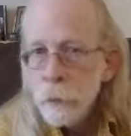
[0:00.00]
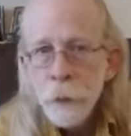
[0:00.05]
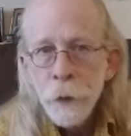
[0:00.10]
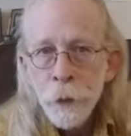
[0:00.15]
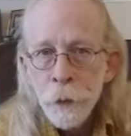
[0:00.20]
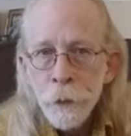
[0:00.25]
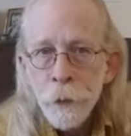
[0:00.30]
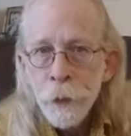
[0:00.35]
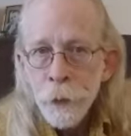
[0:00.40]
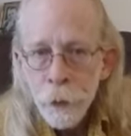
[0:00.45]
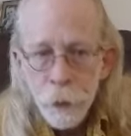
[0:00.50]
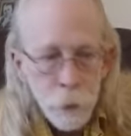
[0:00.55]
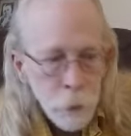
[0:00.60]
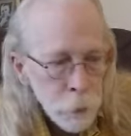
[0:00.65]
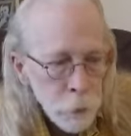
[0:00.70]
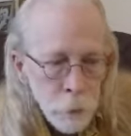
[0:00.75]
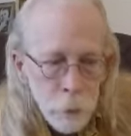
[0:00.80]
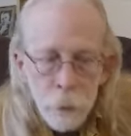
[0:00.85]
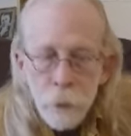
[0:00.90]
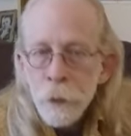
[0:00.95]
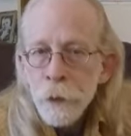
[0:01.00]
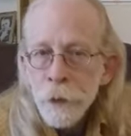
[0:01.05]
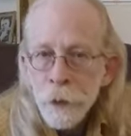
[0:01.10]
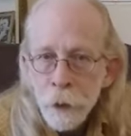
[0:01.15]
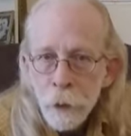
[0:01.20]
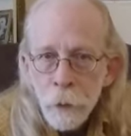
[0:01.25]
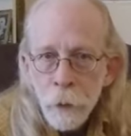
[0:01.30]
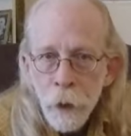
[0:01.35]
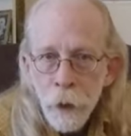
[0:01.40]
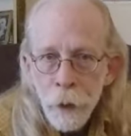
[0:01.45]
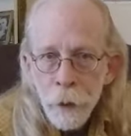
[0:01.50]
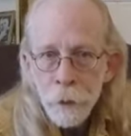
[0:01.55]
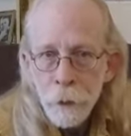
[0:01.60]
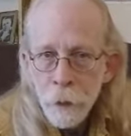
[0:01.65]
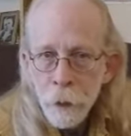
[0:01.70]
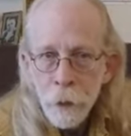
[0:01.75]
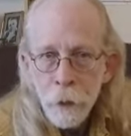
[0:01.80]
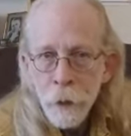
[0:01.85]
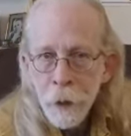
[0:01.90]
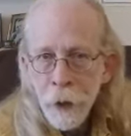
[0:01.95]
you do, so what?
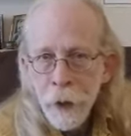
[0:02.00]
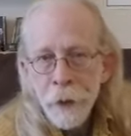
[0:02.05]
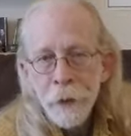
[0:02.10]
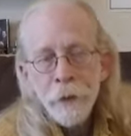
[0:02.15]
Okay,